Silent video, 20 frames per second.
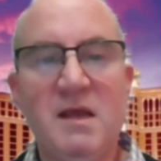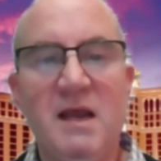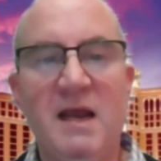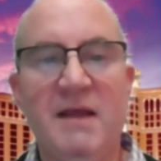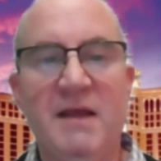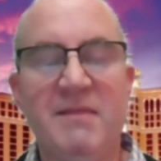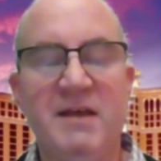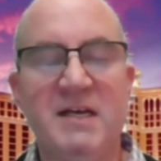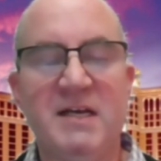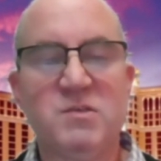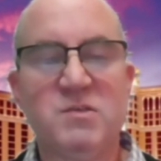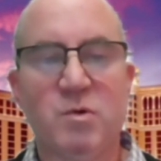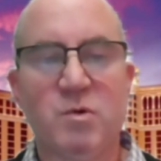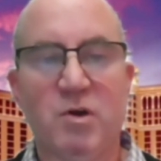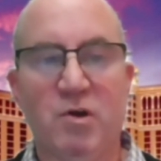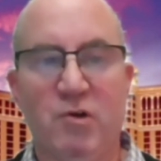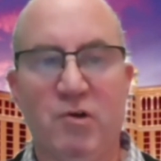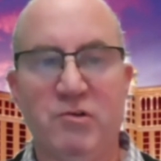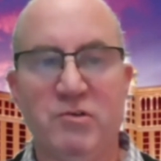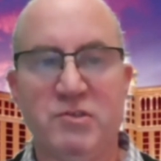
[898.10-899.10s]
And that's what
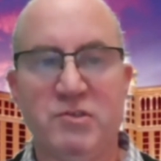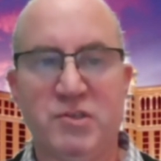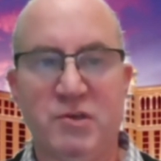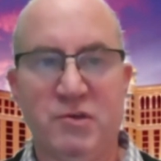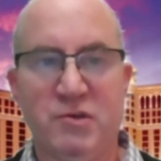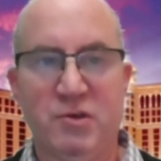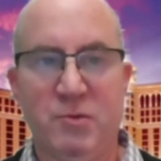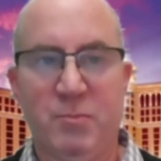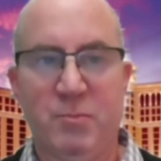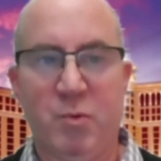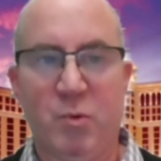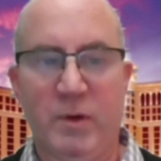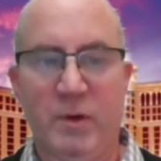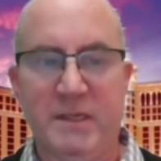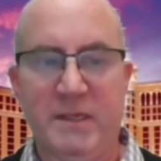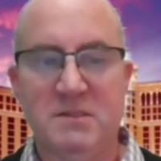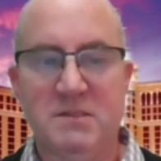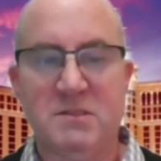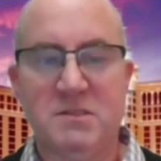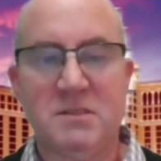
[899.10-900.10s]
earns you your
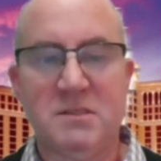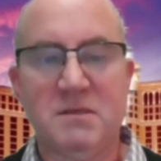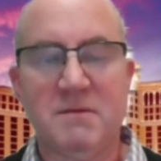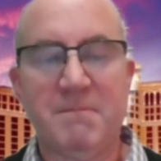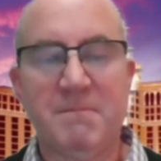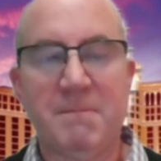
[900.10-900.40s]
points.